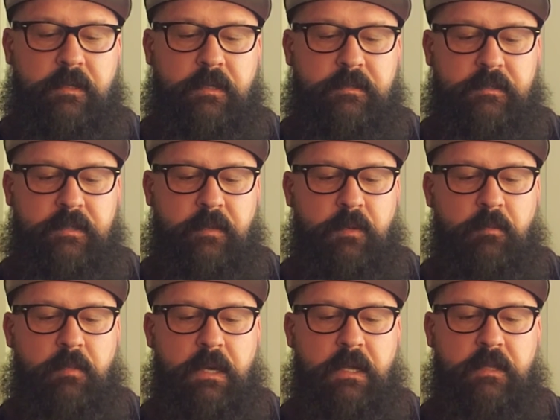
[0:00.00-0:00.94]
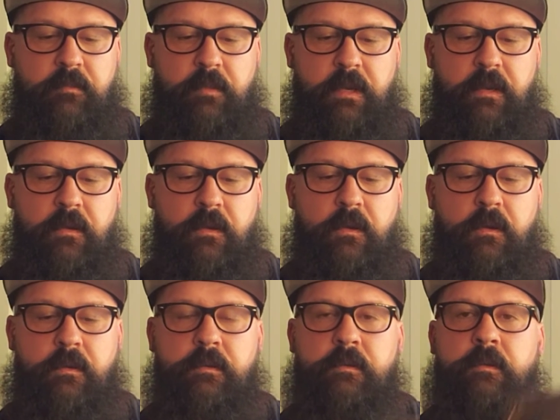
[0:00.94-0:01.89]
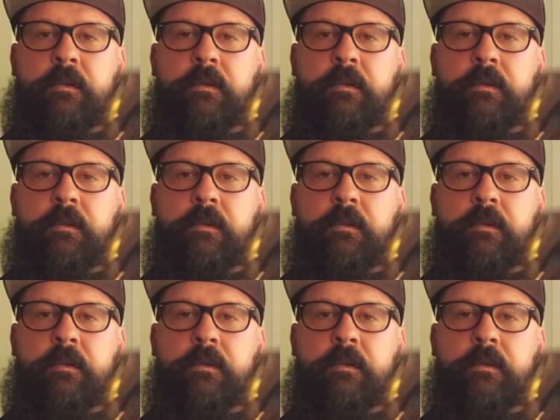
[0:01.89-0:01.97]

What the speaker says: Doesn't seem to bother me at all.